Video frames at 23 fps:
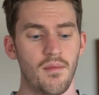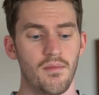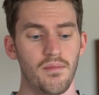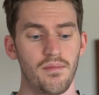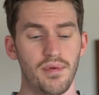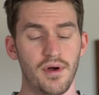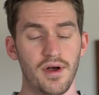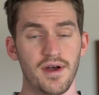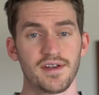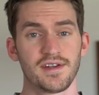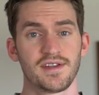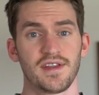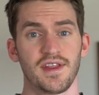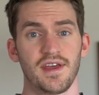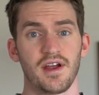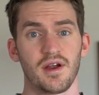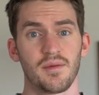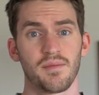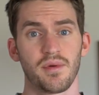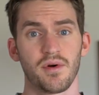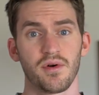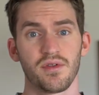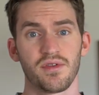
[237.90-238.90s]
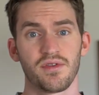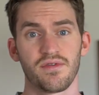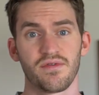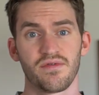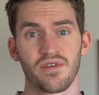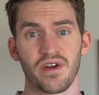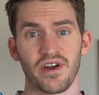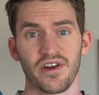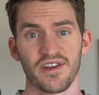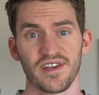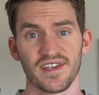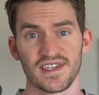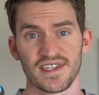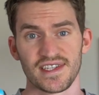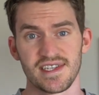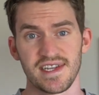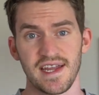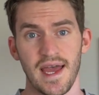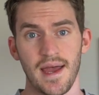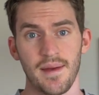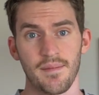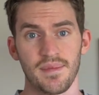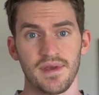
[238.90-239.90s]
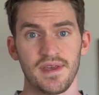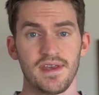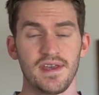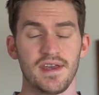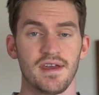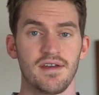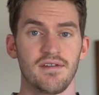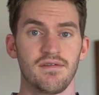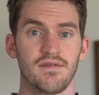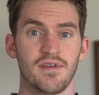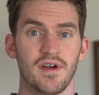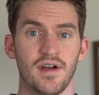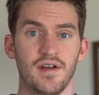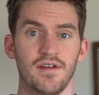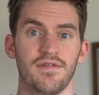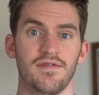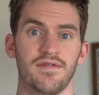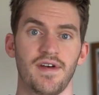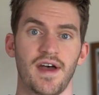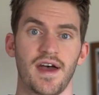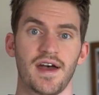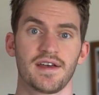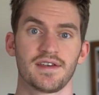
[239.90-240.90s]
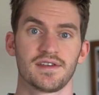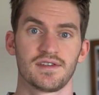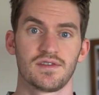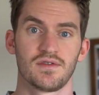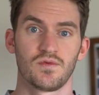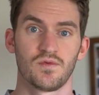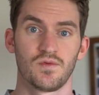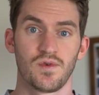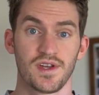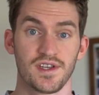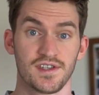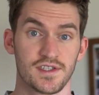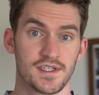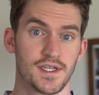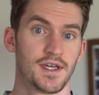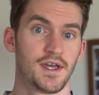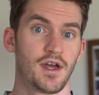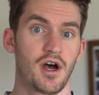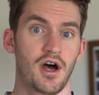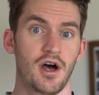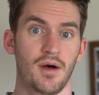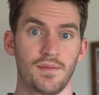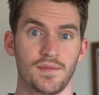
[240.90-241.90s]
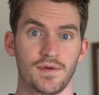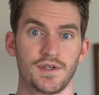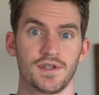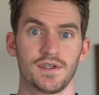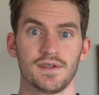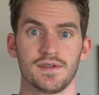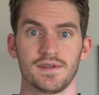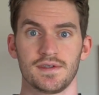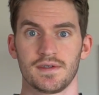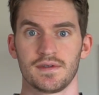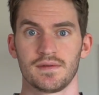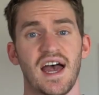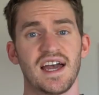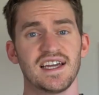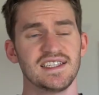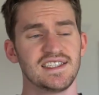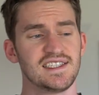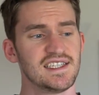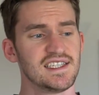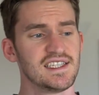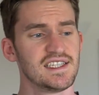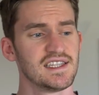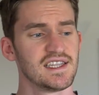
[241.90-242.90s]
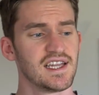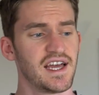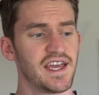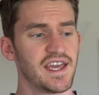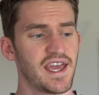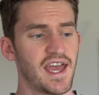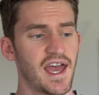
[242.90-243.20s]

but they are both very snappy and very fast race day options. I did like